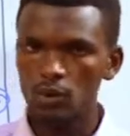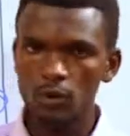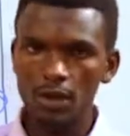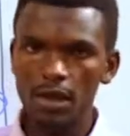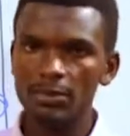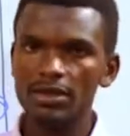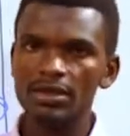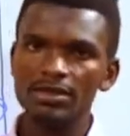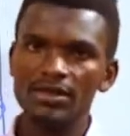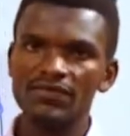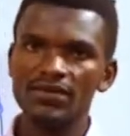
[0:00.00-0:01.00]
were
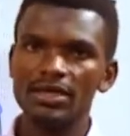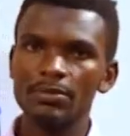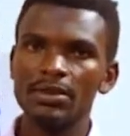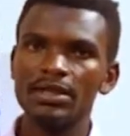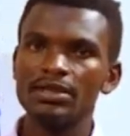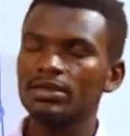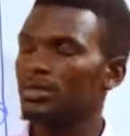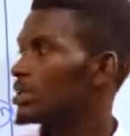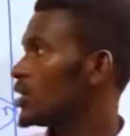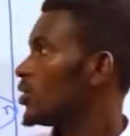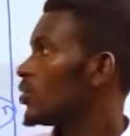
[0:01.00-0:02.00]
present after
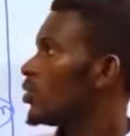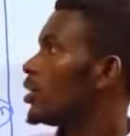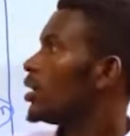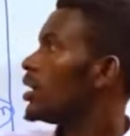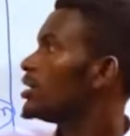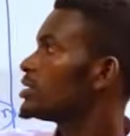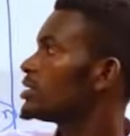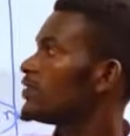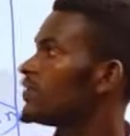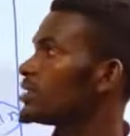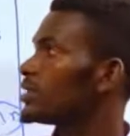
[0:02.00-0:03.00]
independence, where it
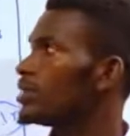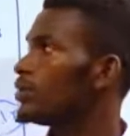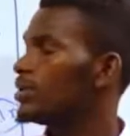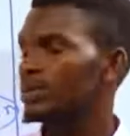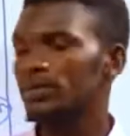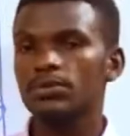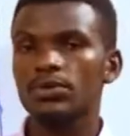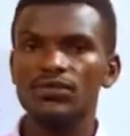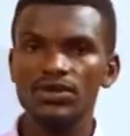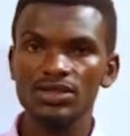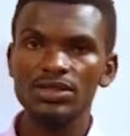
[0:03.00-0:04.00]
featured with
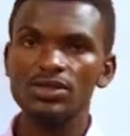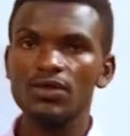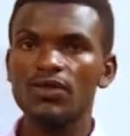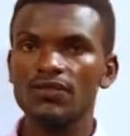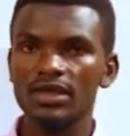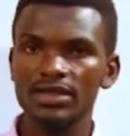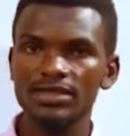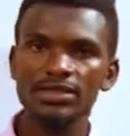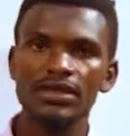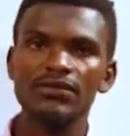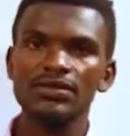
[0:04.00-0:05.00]
provision of
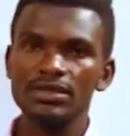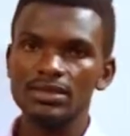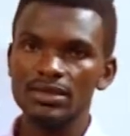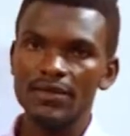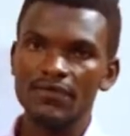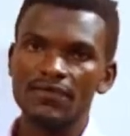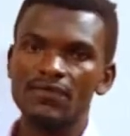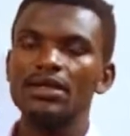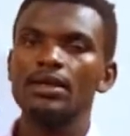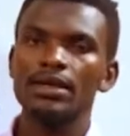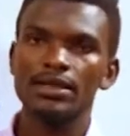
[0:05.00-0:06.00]
health services
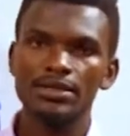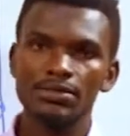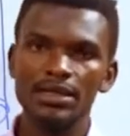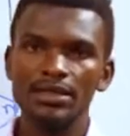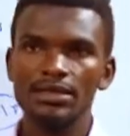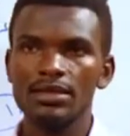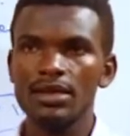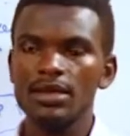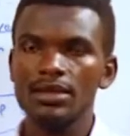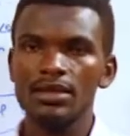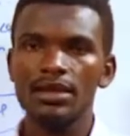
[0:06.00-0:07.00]
freely. It means
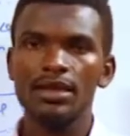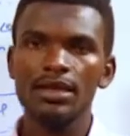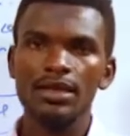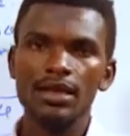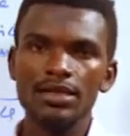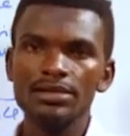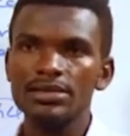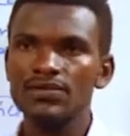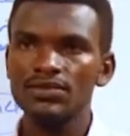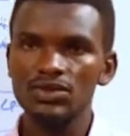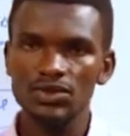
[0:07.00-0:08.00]
the health
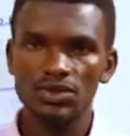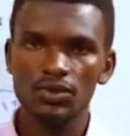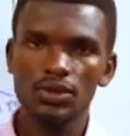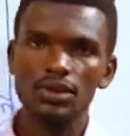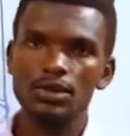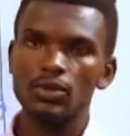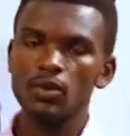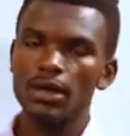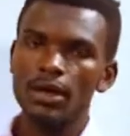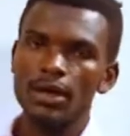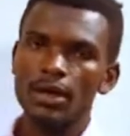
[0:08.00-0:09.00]
services
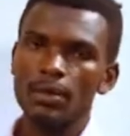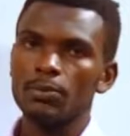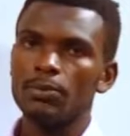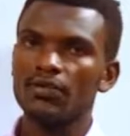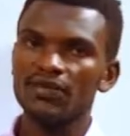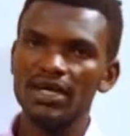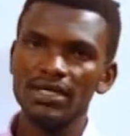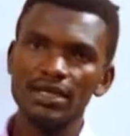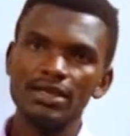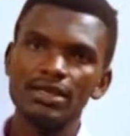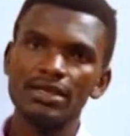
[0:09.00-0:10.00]
were
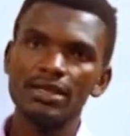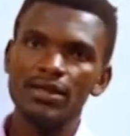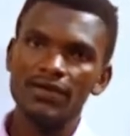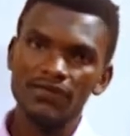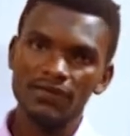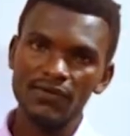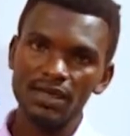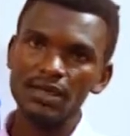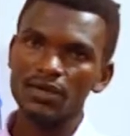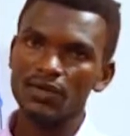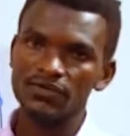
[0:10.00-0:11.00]
provided
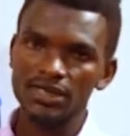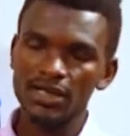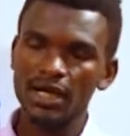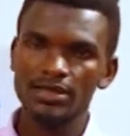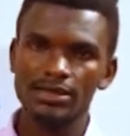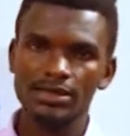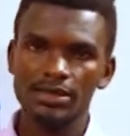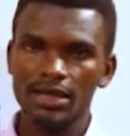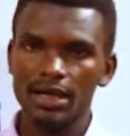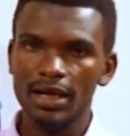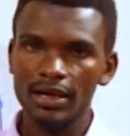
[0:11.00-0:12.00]
free of charge,
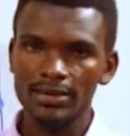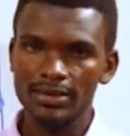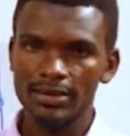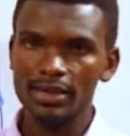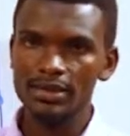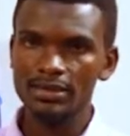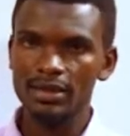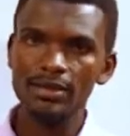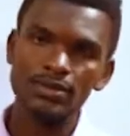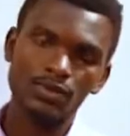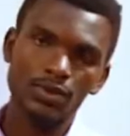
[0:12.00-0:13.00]
as
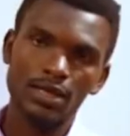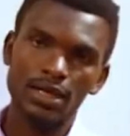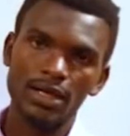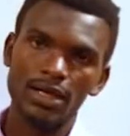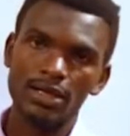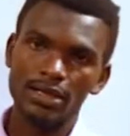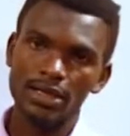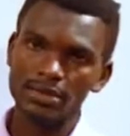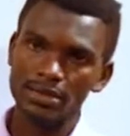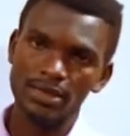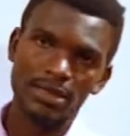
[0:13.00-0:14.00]
citizens were
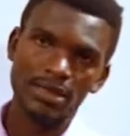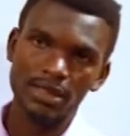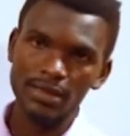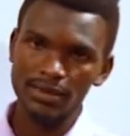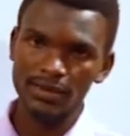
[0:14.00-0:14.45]
getting the health